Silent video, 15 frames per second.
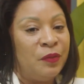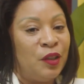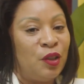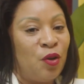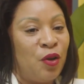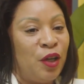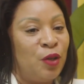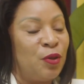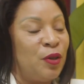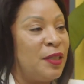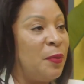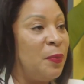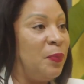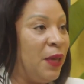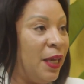So it was
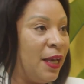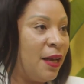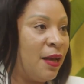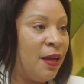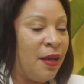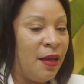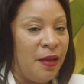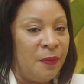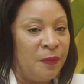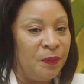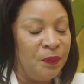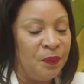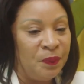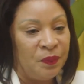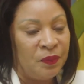a big,
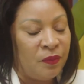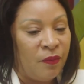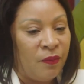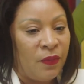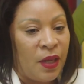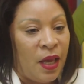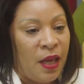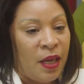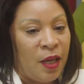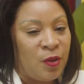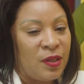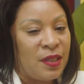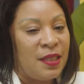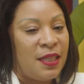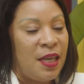it
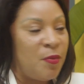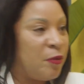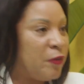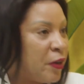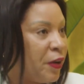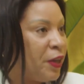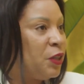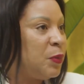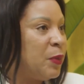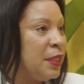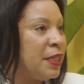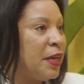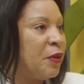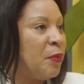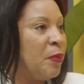was a scheme of
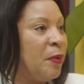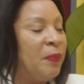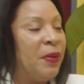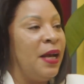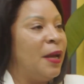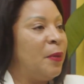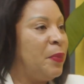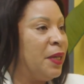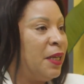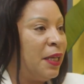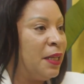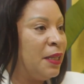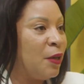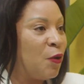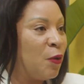arrangement, I remember, happening
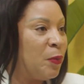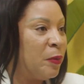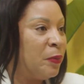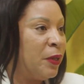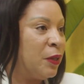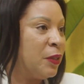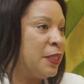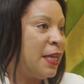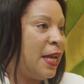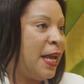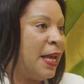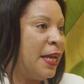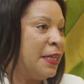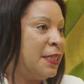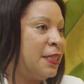in the Copper Belt.
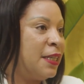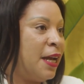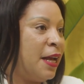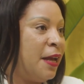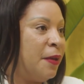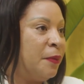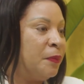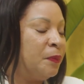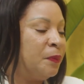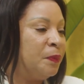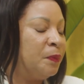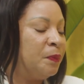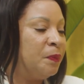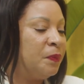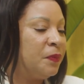And
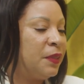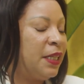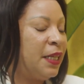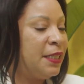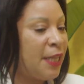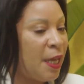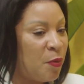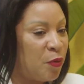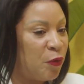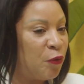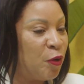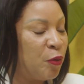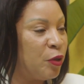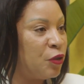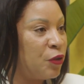the day
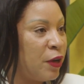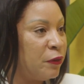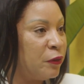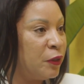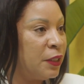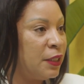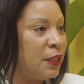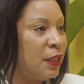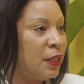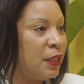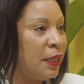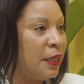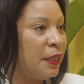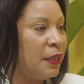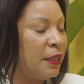before we traveled,
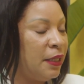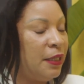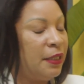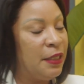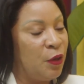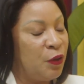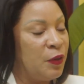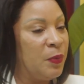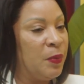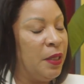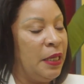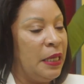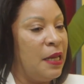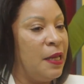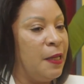he tells
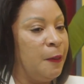me,